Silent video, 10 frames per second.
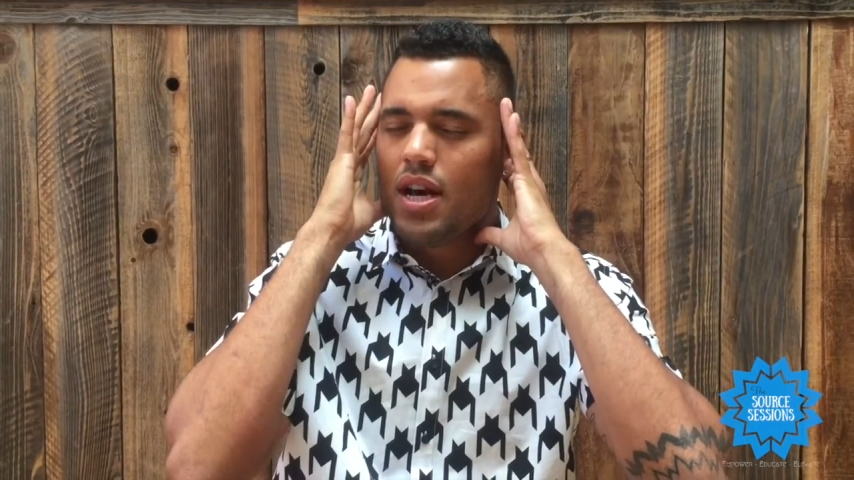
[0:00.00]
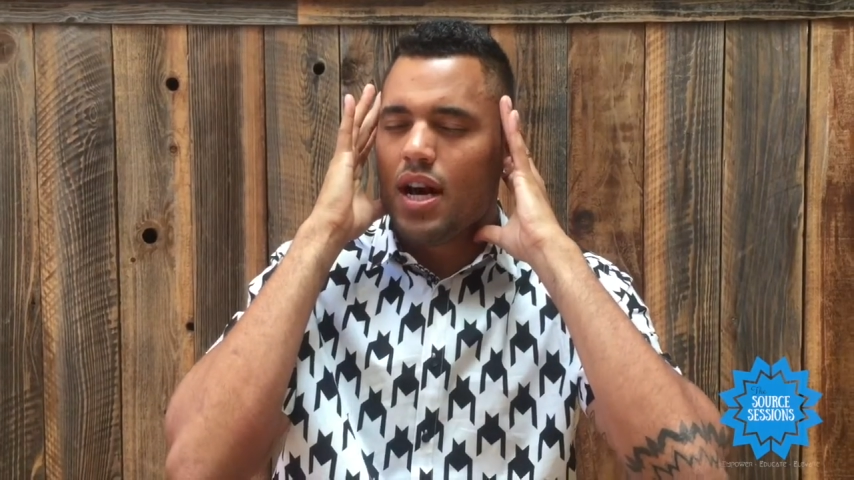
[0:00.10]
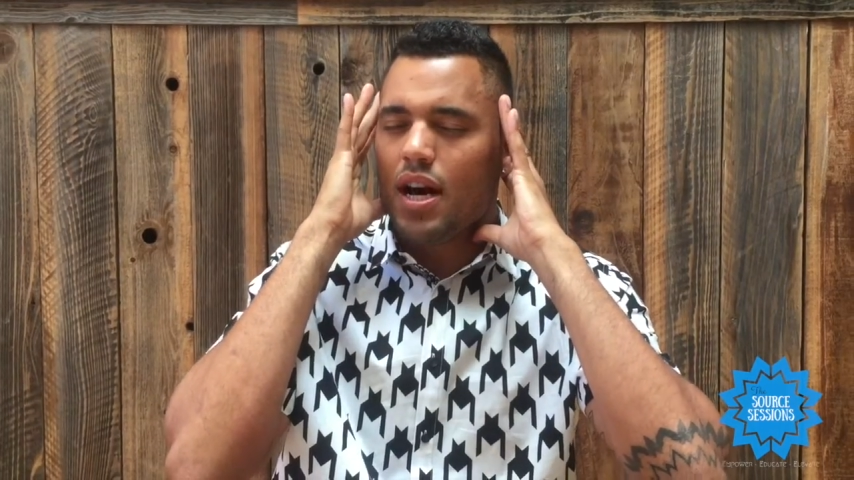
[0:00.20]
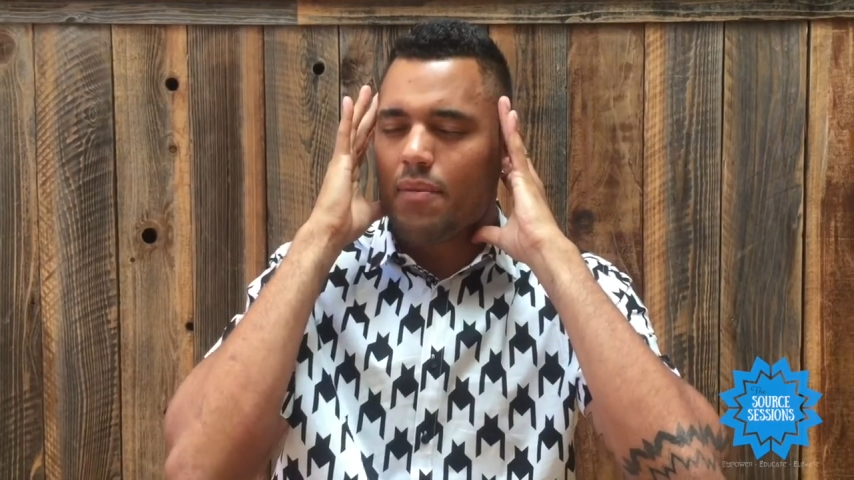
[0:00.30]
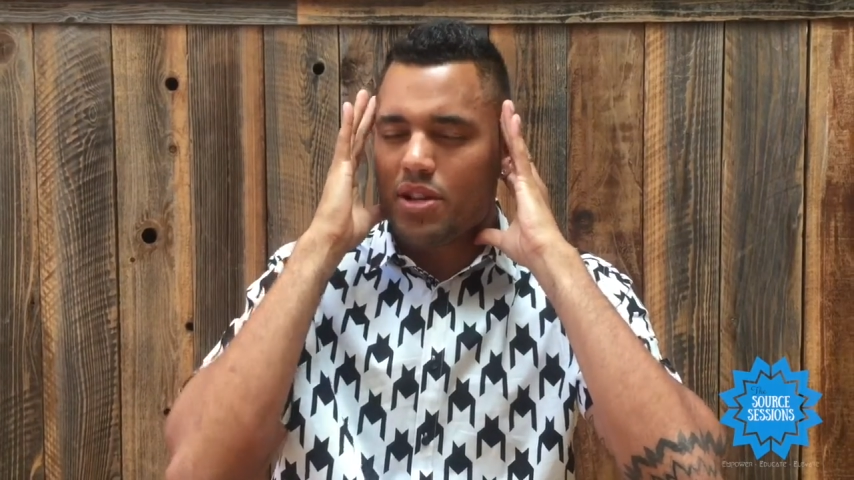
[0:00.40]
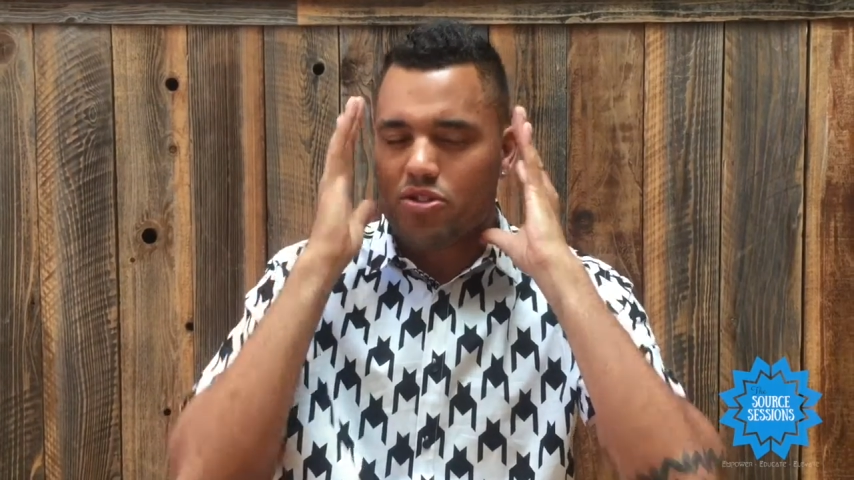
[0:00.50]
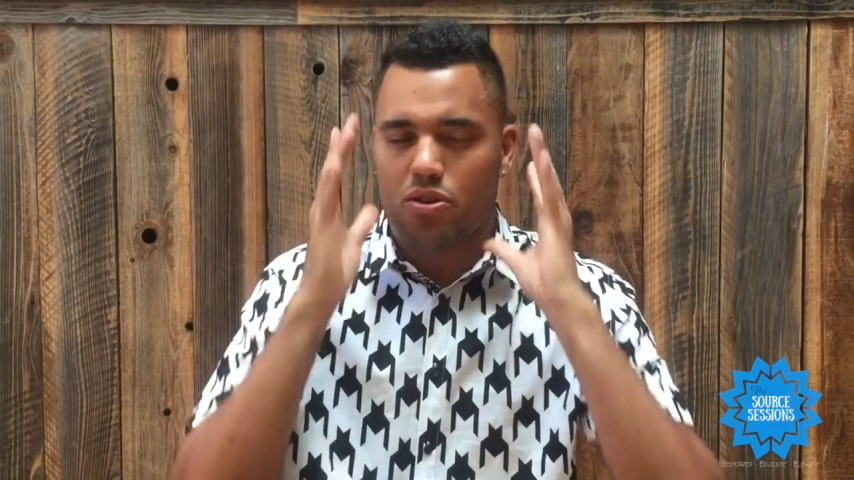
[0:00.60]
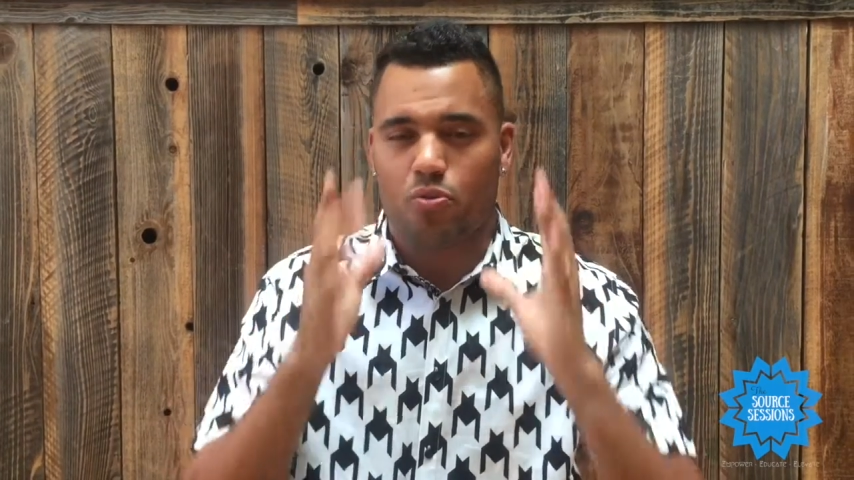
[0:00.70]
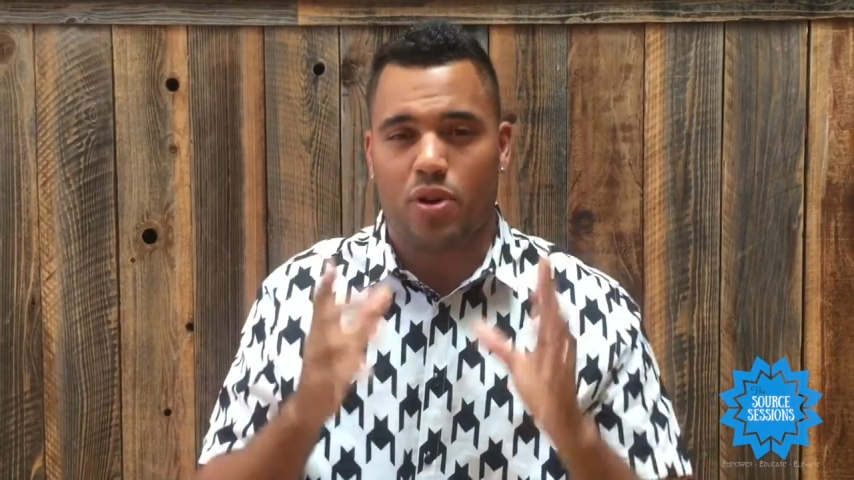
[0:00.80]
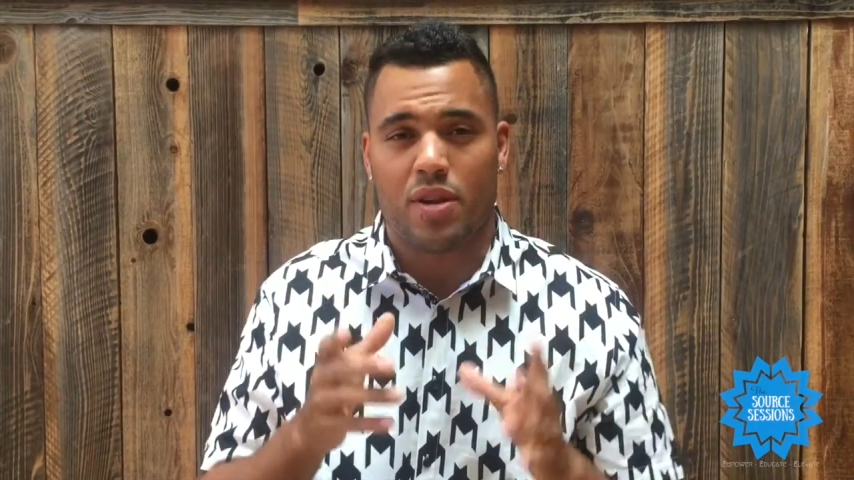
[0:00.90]
And
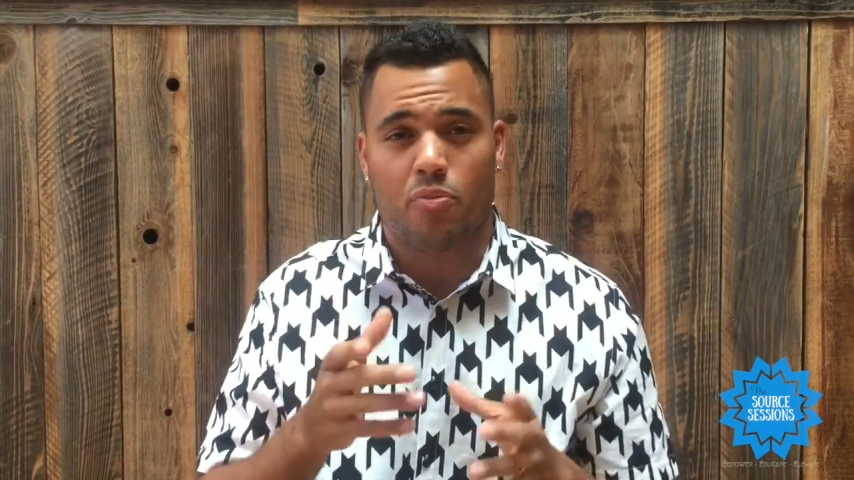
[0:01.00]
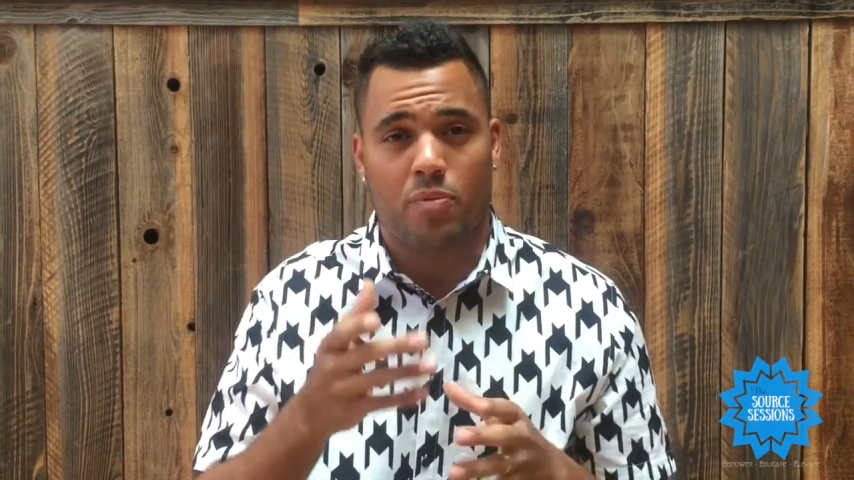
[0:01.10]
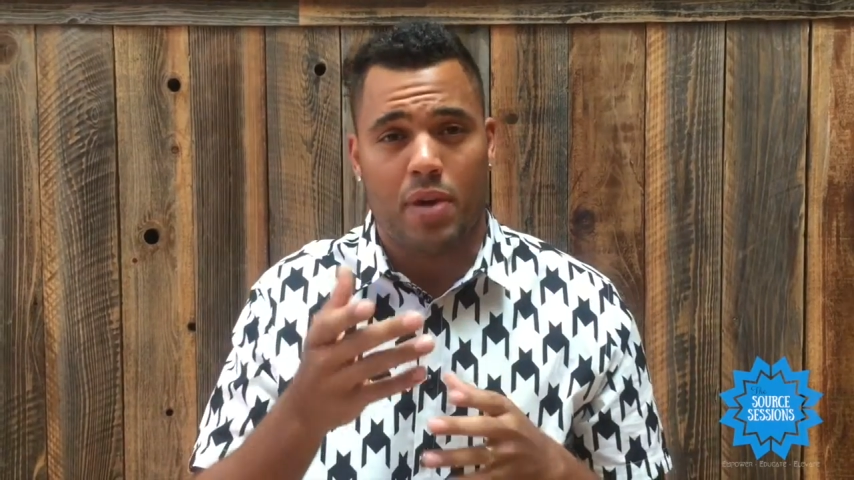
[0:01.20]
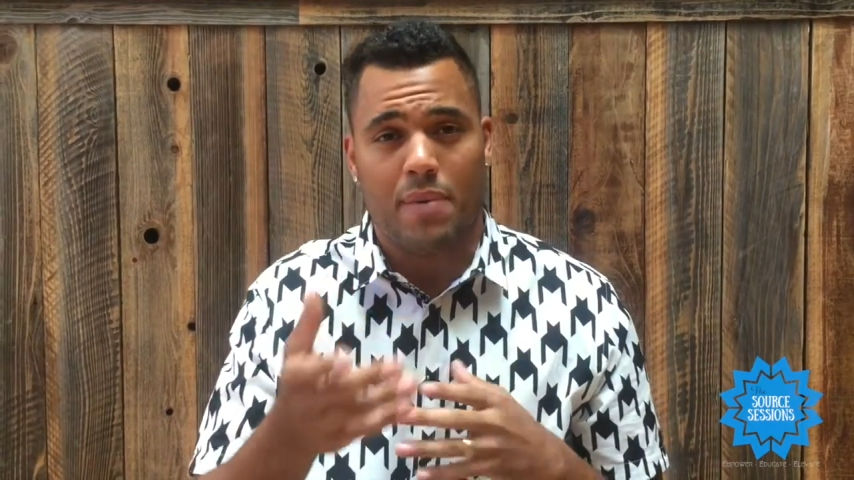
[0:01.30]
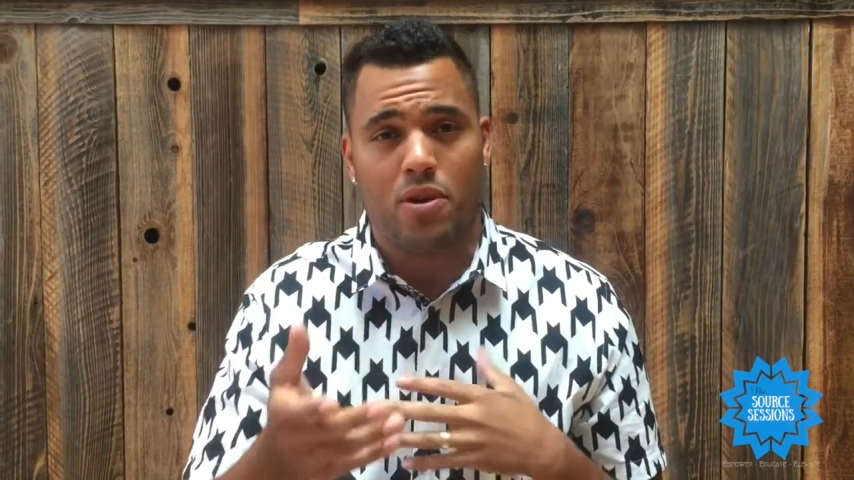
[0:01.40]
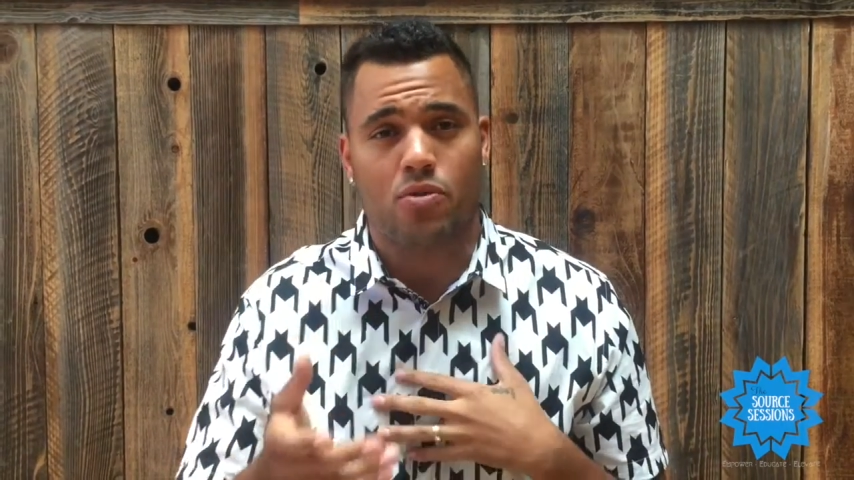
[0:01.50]
so when baby